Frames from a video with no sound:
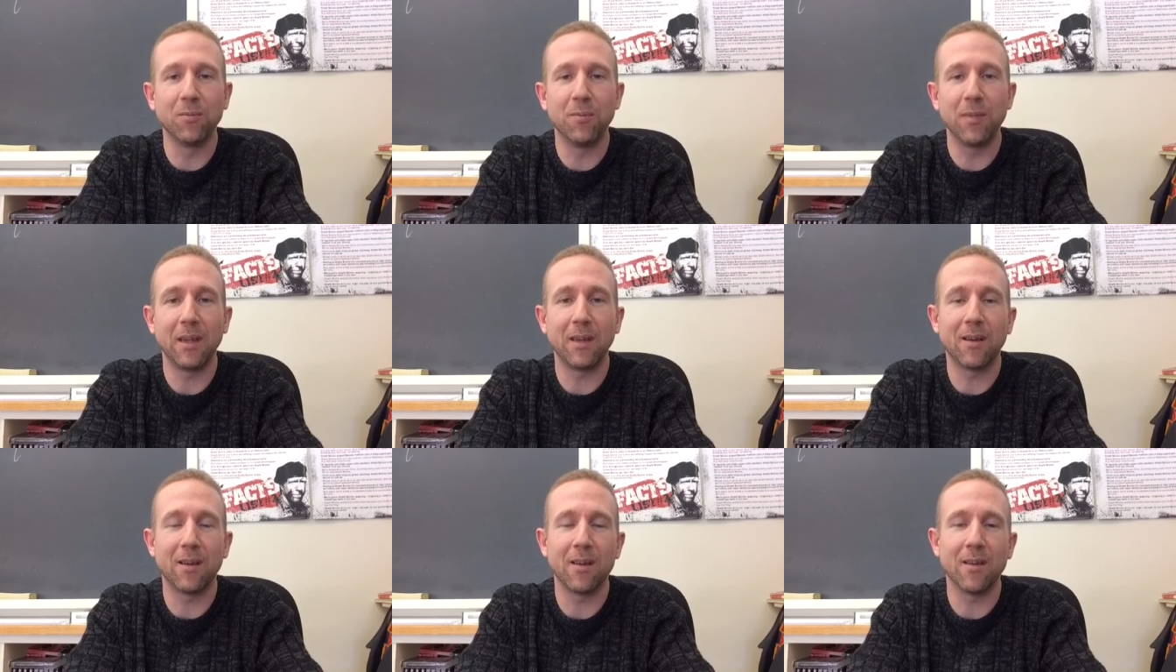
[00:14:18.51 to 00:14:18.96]

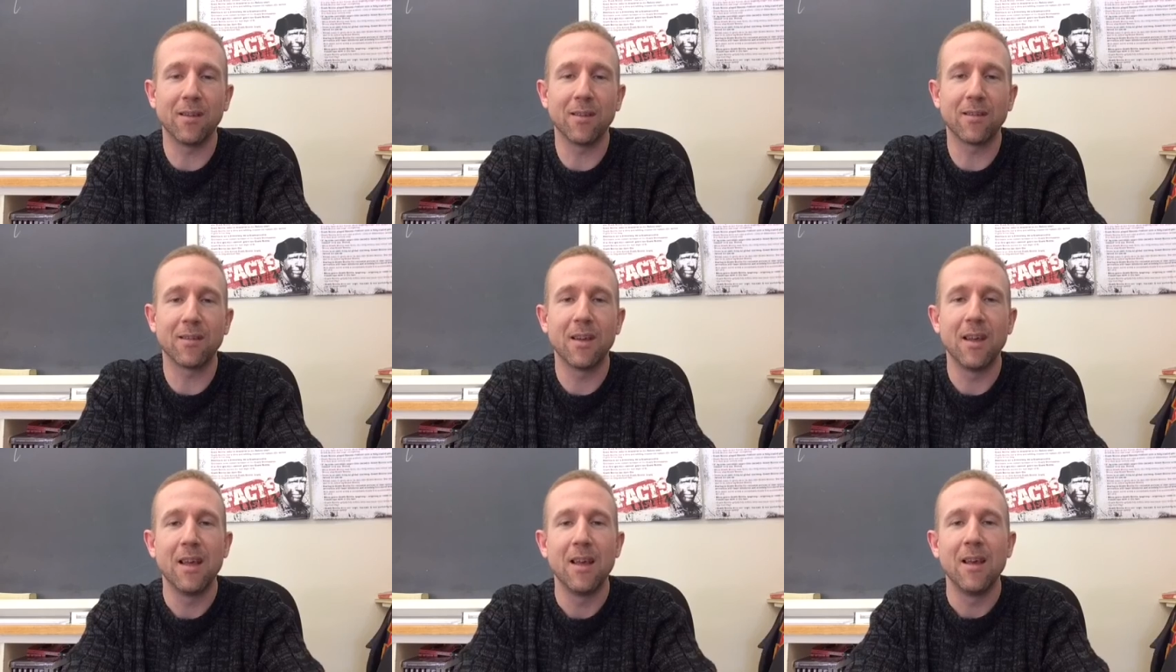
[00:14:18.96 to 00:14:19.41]

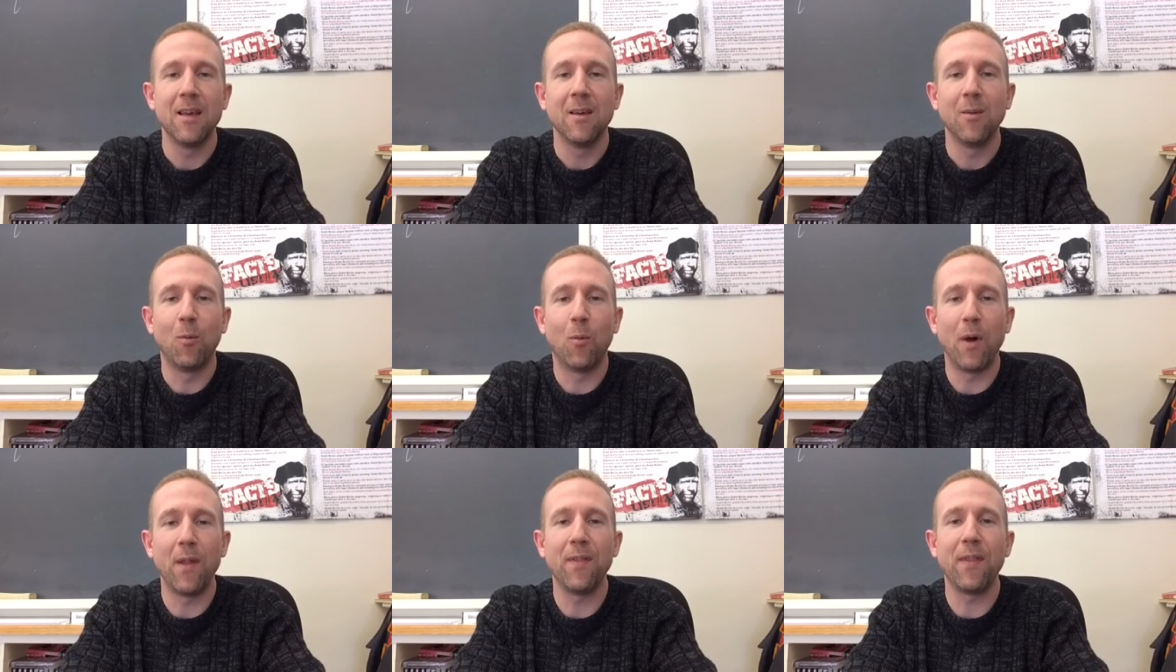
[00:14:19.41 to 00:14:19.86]
because
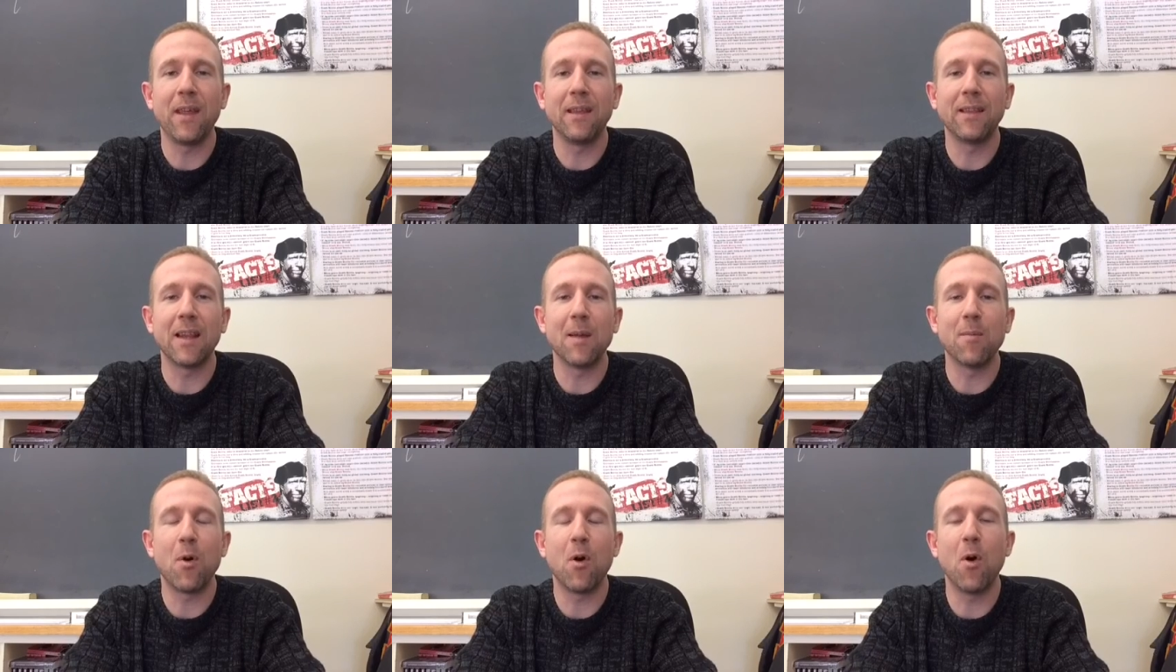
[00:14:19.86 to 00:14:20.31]
one thing
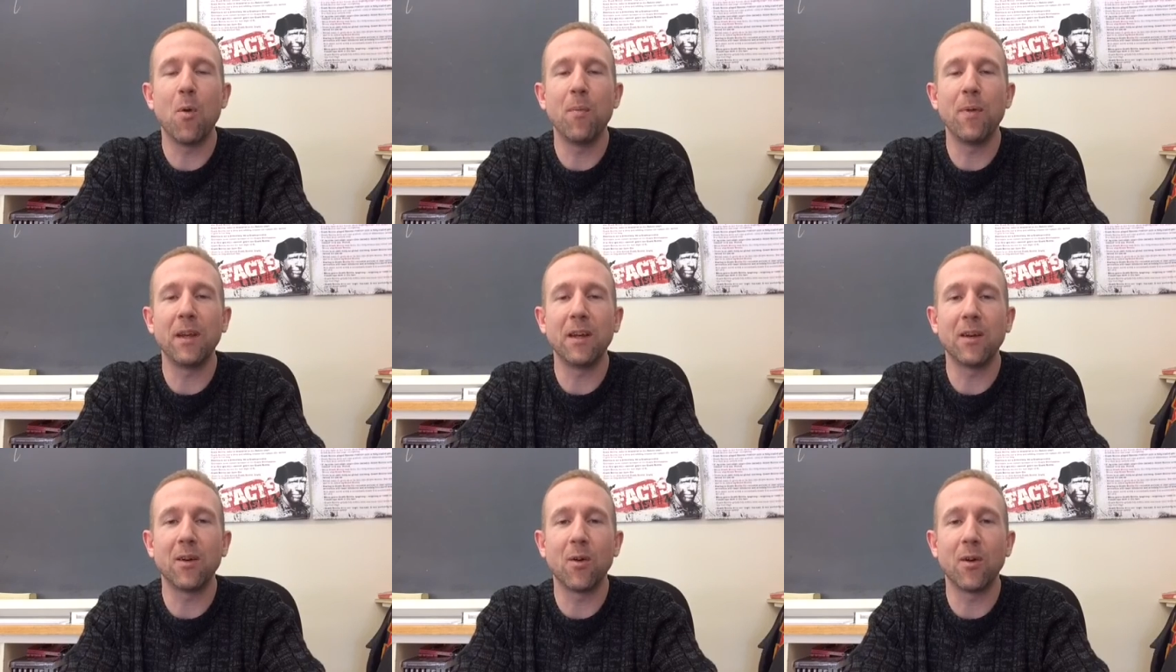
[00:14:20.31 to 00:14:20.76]
that I'm
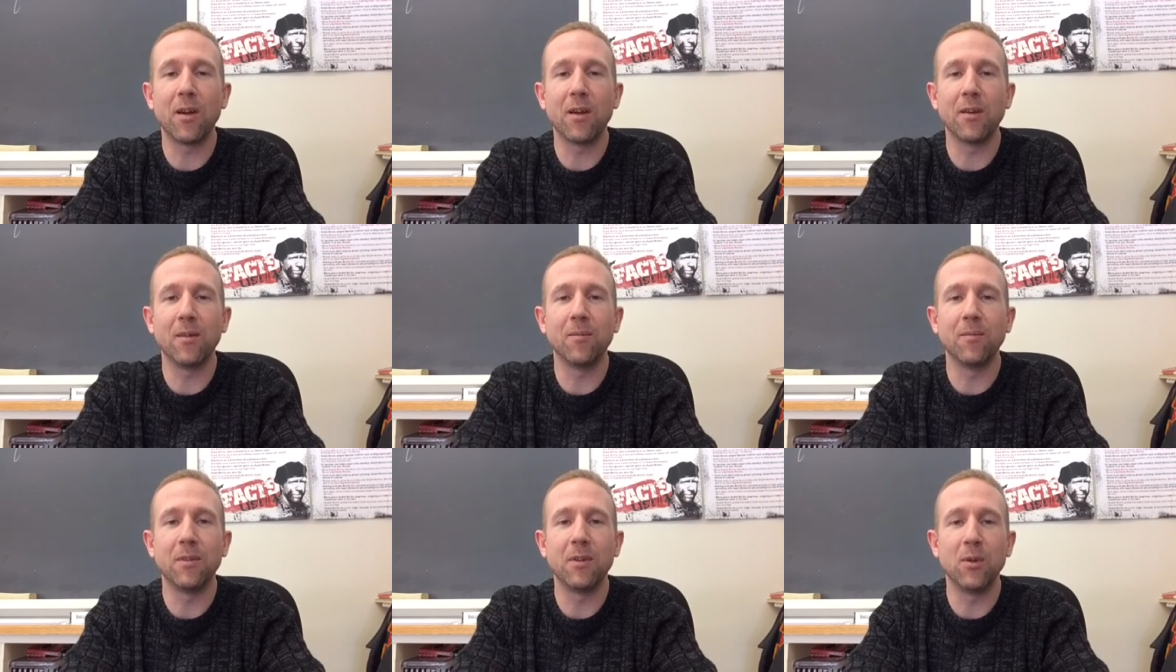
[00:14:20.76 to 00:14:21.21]
hoping you're
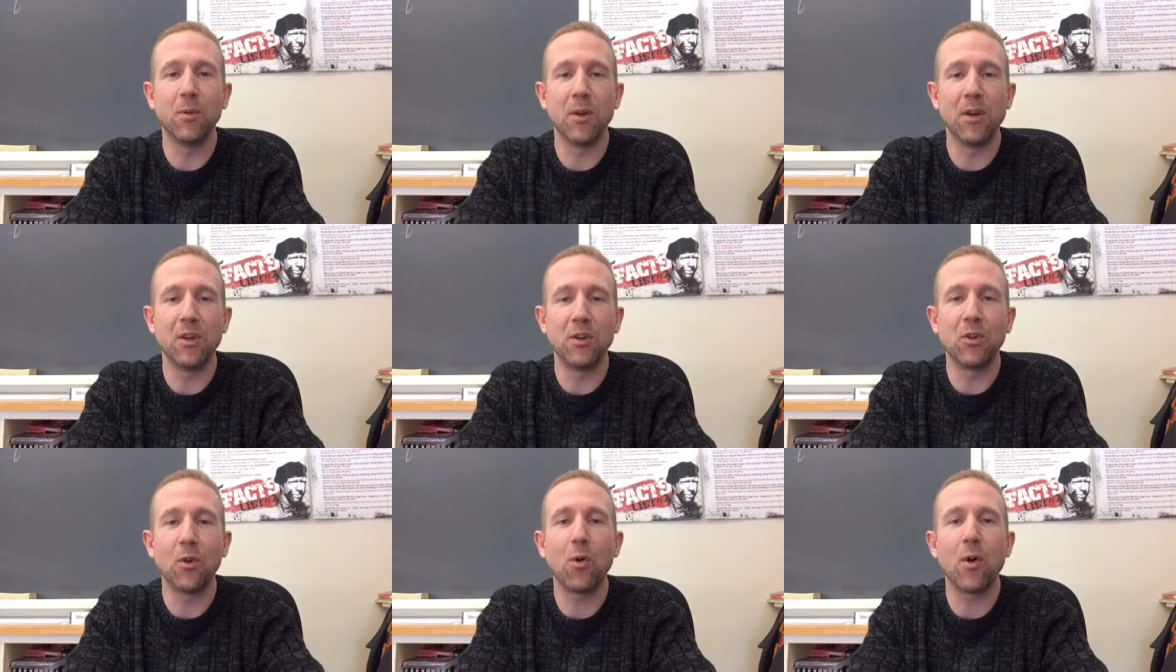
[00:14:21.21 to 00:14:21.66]
going to
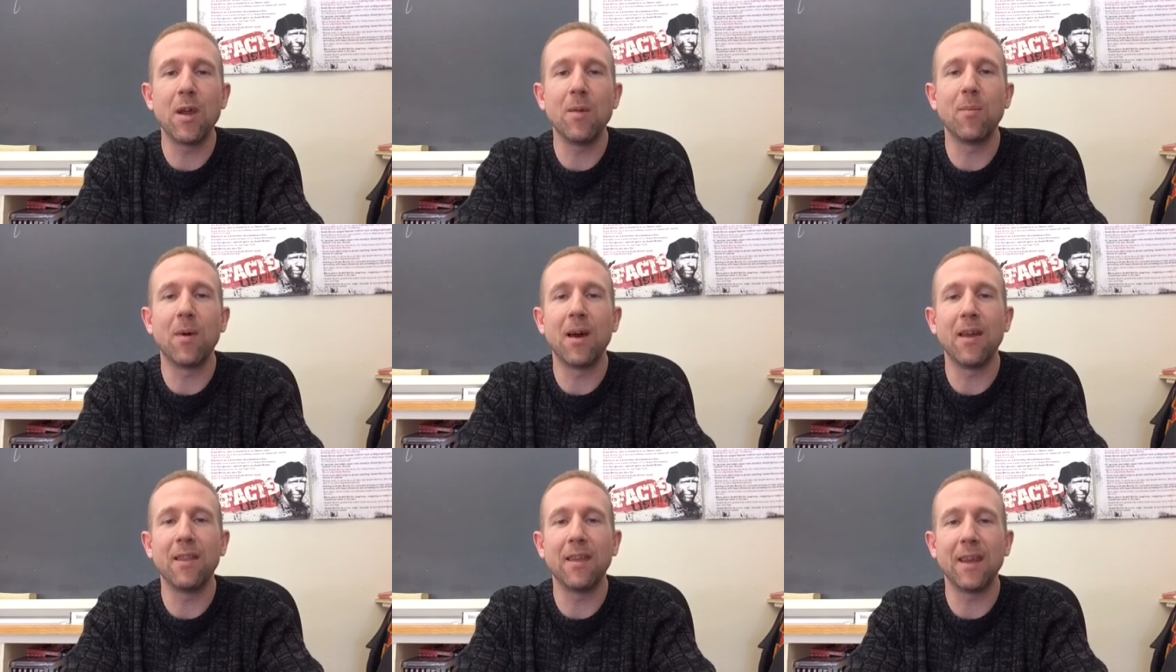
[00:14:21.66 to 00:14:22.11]
enjoy
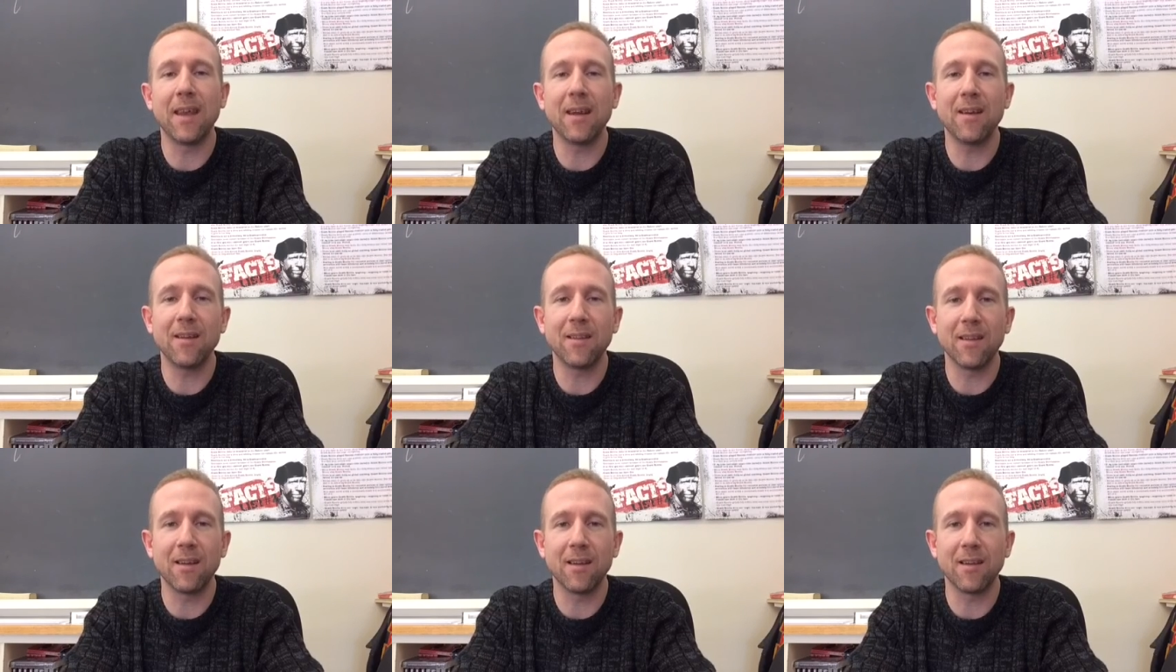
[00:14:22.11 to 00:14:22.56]
by the
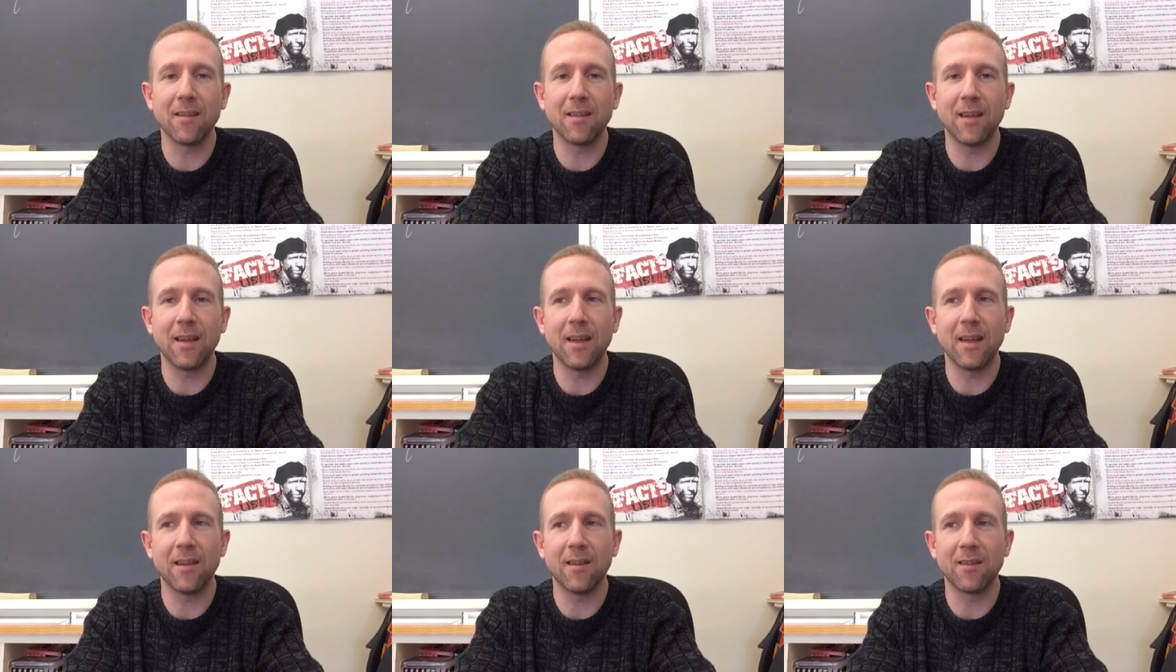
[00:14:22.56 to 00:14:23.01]
end of this
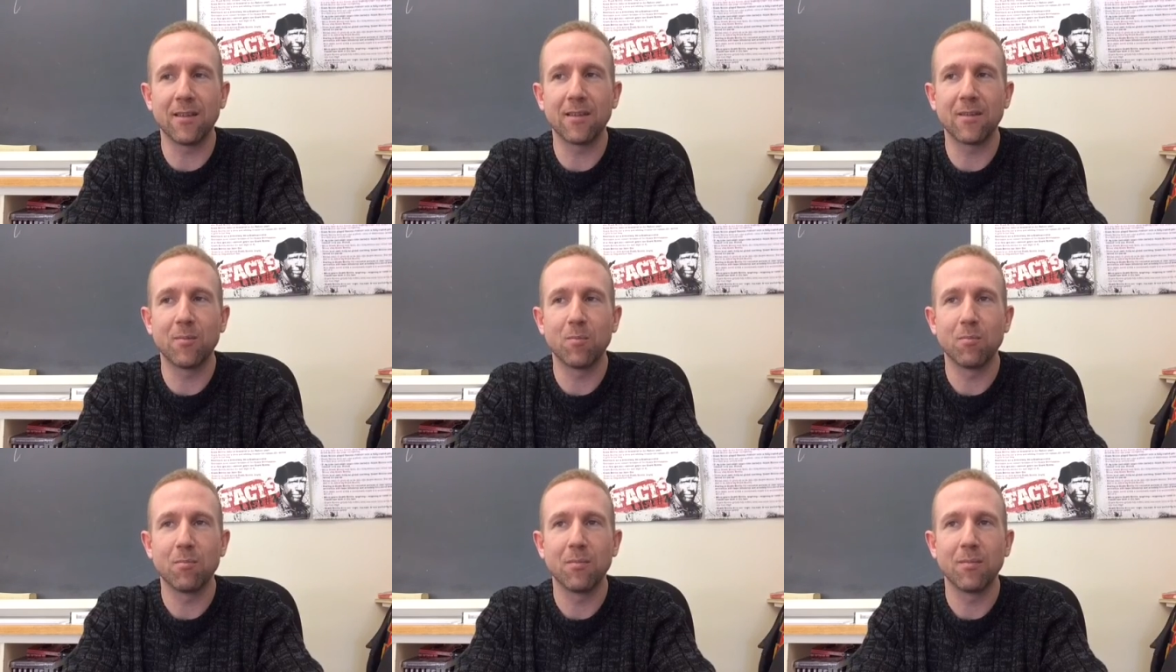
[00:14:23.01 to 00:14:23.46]

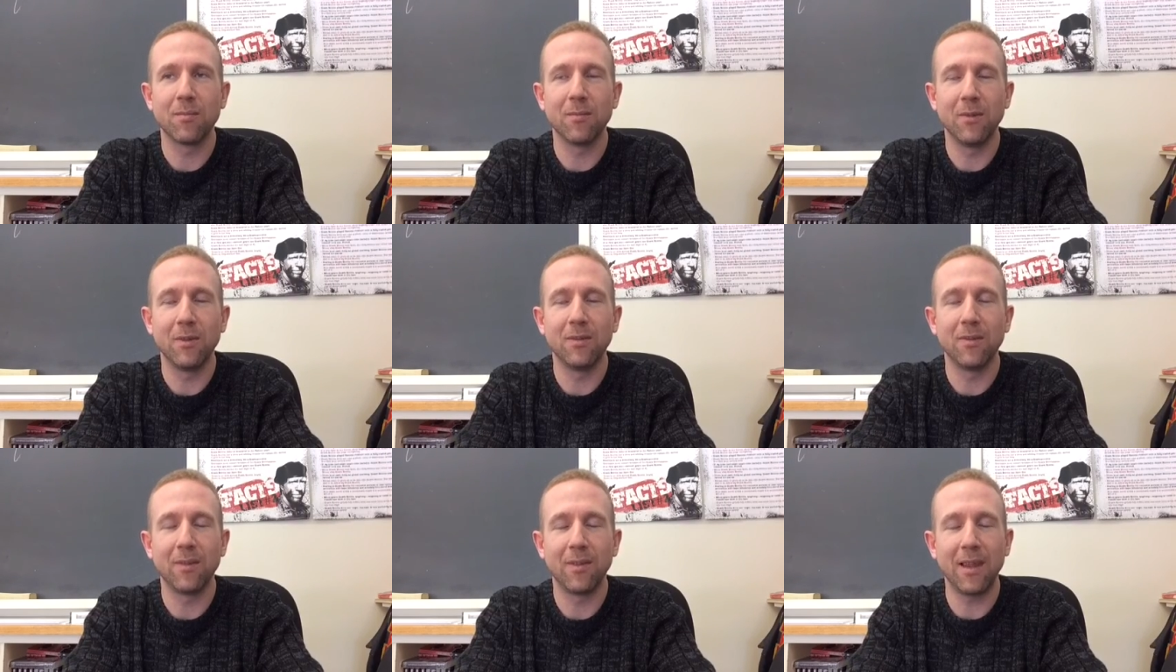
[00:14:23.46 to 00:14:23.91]
is
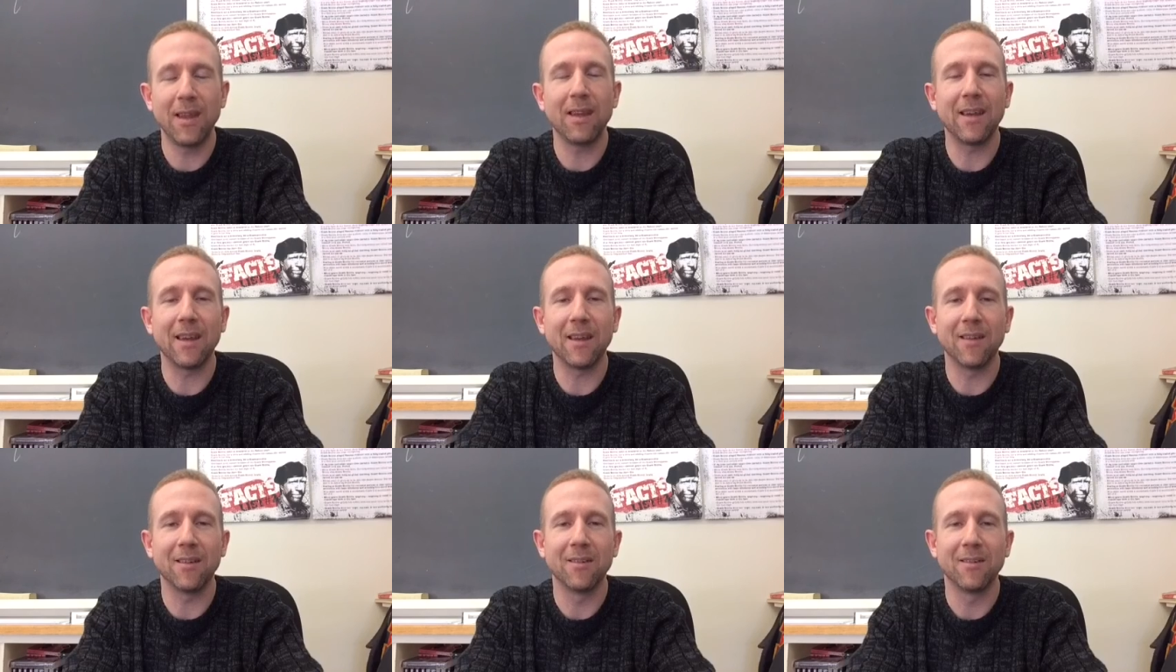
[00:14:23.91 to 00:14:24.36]

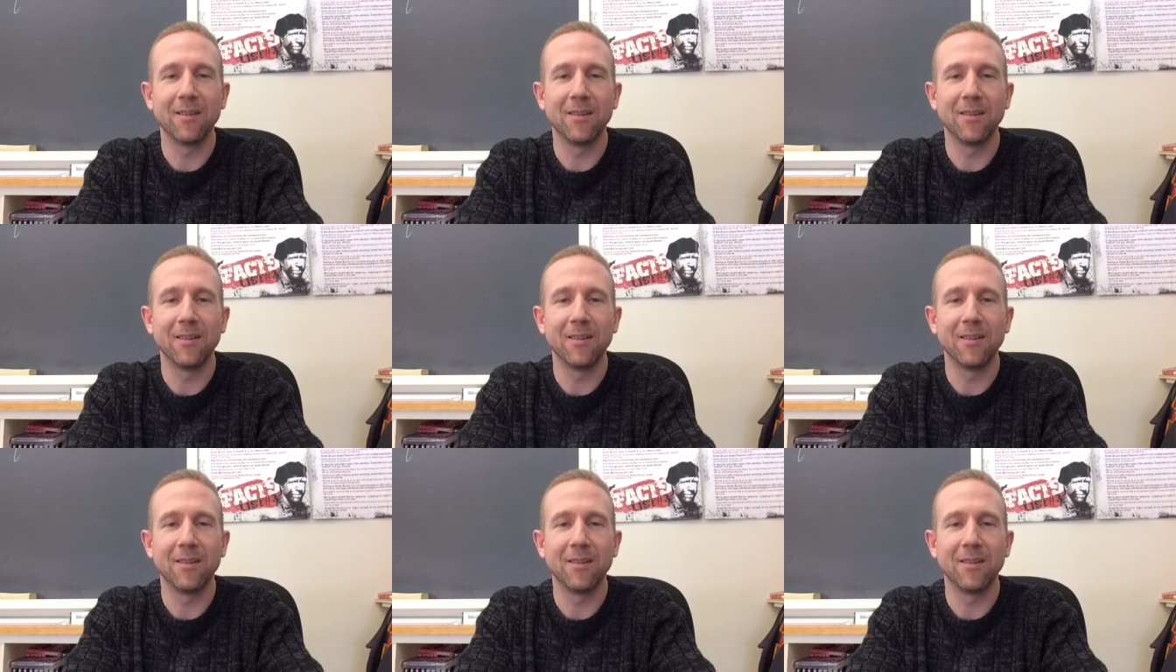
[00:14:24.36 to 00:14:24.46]
thinking.